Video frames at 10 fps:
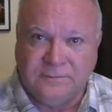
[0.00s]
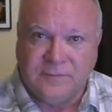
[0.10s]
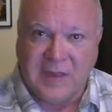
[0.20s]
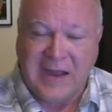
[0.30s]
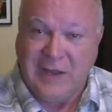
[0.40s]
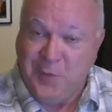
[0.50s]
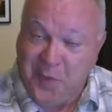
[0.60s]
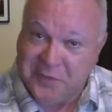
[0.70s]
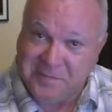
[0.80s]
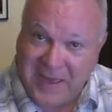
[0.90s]
And he
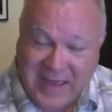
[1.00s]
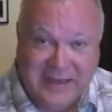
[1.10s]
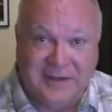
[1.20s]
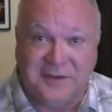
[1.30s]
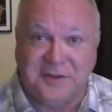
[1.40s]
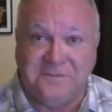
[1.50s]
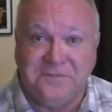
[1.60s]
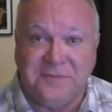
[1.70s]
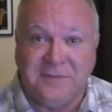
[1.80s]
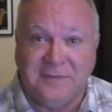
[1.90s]
wants pagans
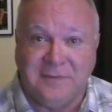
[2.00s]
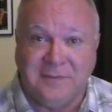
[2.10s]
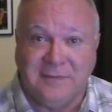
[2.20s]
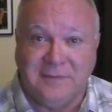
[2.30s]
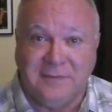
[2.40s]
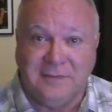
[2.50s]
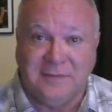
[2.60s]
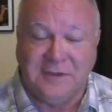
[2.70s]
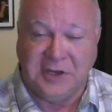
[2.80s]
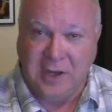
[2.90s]

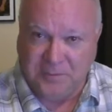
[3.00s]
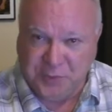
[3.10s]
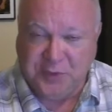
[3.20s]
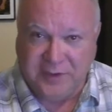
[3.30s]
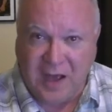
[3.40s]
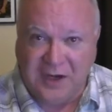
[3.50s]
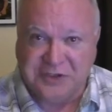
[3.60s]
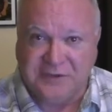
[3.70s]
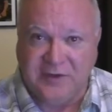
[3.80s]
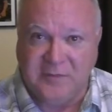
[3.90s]
to come to a knowledge
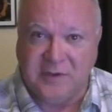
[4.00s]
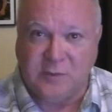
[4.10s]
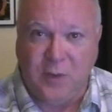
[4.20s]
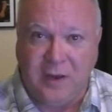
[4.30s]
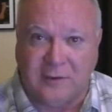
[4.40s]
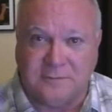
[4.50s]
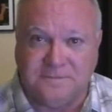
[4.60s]
of him as well.